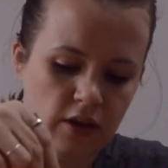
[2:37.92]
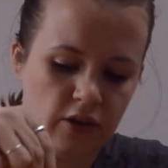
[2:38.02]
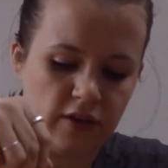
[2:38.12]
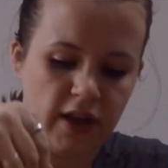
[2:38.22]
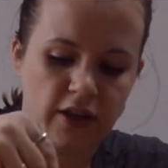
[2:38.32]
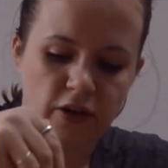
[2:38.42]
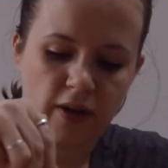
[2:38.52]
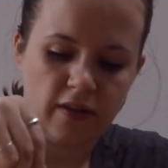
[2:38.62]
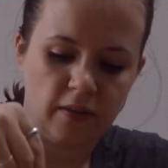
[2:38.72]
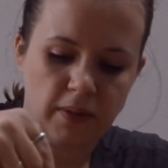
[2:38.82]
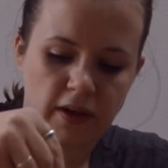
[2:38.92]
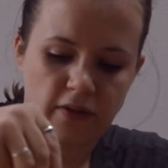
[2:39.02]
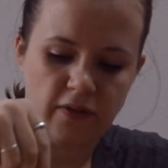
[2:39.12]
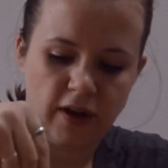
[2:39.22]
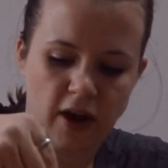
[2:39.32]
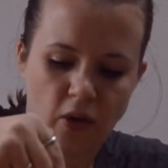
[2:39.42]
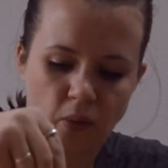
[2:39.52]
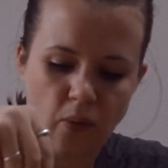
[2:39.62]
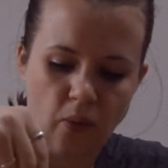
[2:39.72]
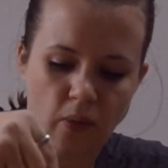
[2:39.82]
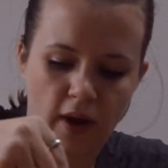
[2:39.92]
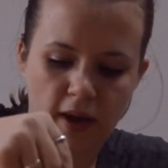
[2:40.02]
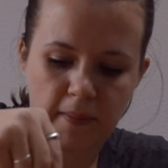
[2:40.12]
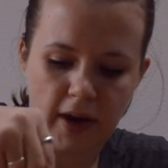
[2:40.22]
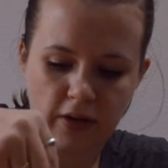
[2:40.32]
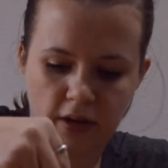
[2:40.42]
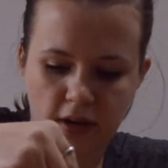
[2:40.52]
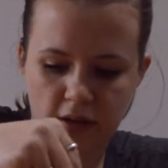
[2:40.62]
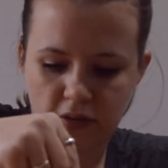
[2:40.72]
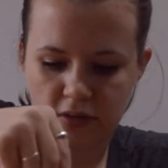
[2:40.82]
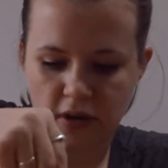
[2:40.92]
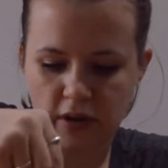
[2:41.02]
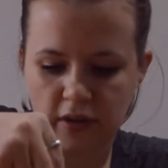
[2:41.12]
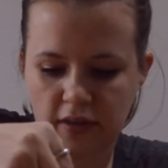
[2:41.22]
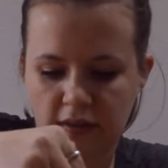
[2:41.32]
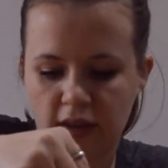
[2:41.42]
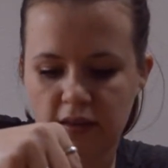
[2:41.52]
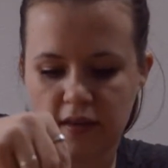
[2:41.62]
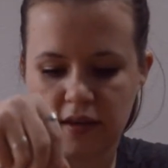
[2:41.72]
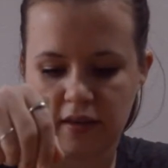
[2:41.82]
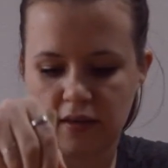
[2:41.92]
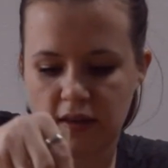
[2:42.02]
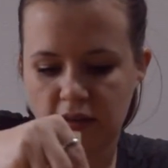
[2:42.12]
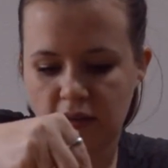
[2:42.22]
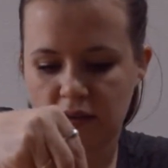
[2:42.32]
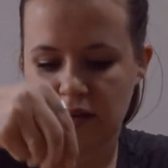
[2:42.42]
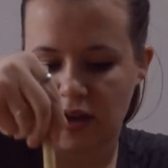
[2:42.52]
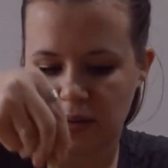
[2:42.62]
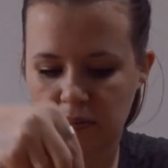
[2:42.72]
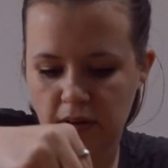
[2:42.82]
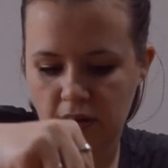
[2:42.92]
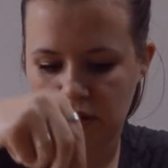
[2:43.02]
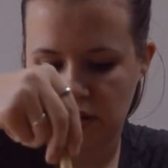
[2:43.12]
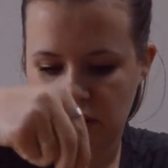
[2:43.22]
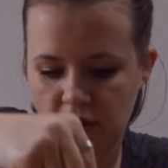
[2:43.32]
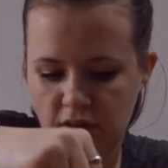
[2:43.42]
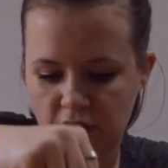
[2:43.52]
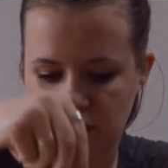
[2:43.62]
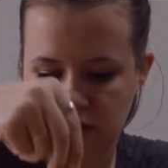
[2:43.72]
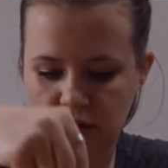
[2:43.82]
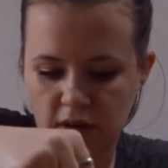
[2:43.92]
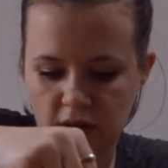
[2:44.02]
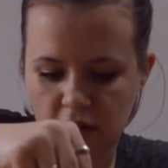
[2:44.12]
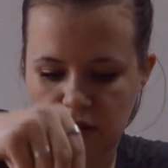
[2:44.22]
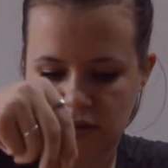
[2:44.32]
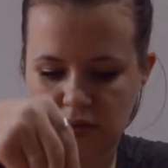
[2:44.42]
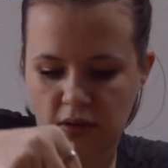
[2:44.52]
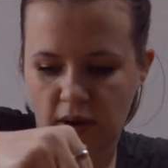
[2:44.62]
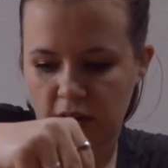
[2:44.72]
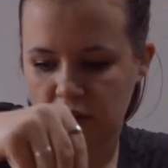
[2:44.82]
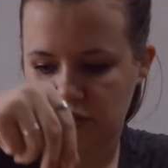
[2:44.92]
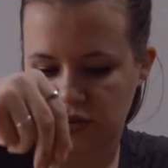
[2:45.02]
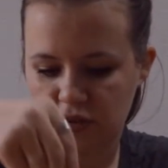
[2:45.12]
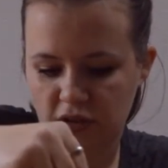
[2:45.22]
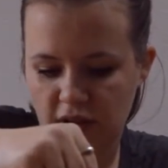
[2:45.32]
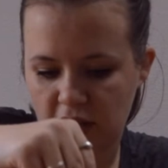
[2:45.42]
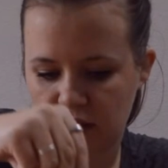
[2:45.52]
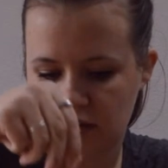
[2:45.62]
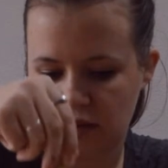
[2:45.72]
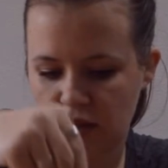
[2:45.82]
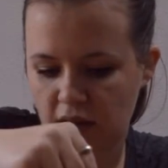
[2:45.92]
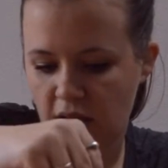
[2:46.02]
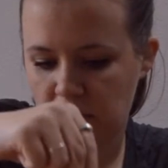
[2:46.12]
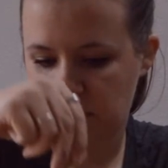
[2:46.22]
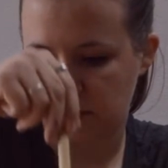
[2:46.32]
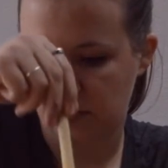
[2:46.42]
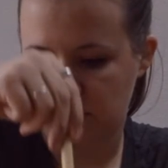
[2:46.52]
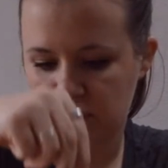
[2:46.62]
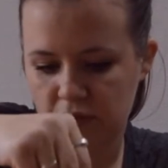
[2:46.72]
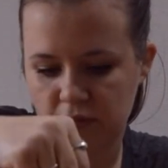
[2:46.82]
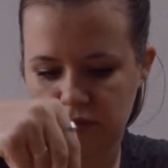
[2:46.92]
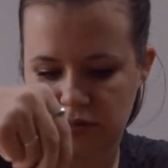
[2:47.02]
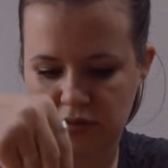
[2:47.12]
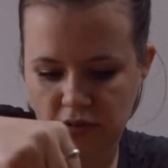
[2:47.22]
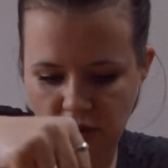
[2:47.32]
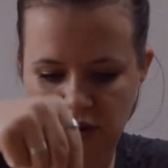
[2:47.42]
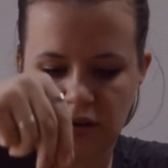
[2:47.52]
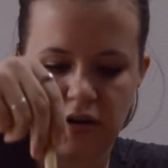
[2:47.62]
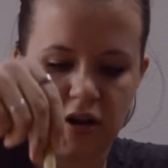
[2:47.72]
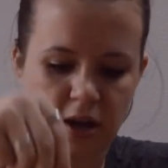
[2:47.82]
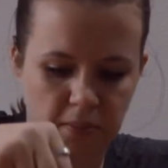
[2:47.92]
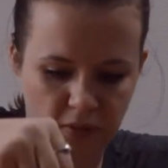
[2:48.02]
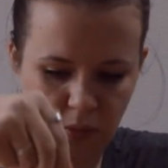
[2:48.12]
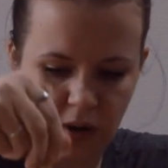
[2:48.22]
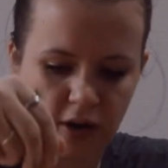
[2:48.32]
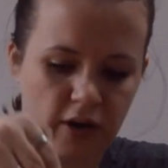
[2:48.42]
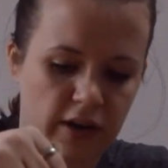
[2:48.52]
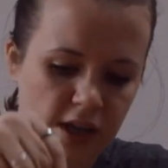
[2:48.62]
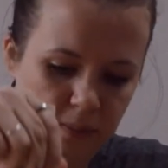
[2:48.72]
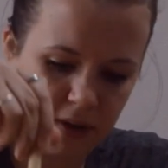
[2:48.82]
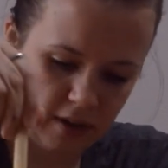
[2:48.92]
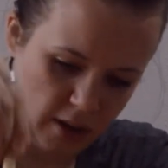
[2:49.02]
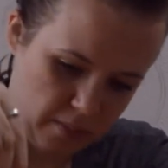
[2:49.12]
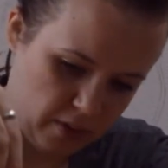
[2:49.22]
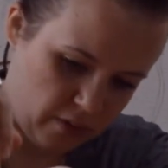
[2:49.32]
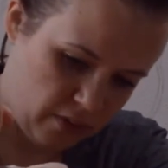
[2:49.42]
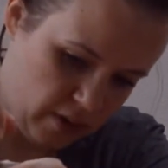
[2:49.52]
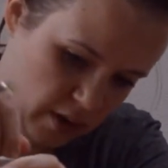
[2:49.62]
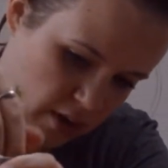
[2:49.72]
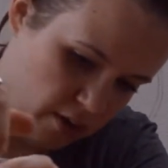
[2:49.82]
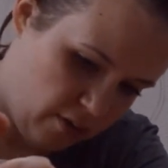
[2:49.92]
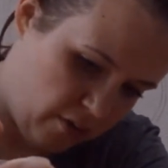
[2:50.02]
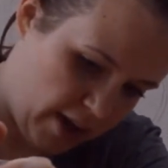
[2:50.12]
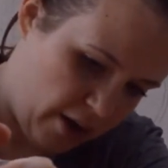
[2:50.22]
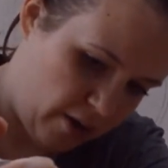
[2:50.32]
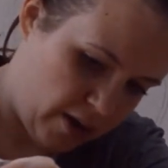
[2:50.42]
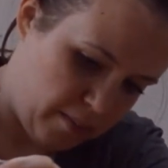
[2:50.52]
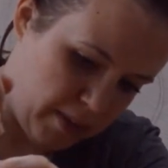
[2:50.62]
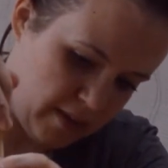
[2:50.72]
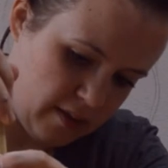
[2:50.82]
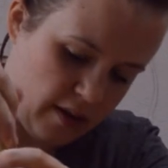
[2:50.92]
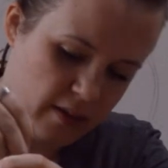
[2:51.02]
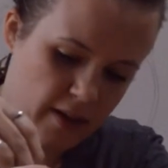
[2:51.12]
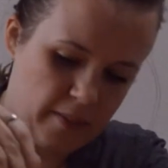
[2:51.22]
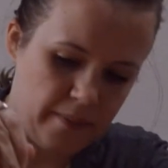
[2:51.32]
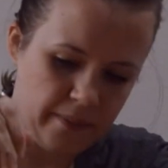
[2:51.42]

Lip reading: you take your recipe, figure out what amount you need of starter. It says a cup of starter. So I usually just take a cup of starter, a cup of water, and a heaping cup of flour, and I mix it all up.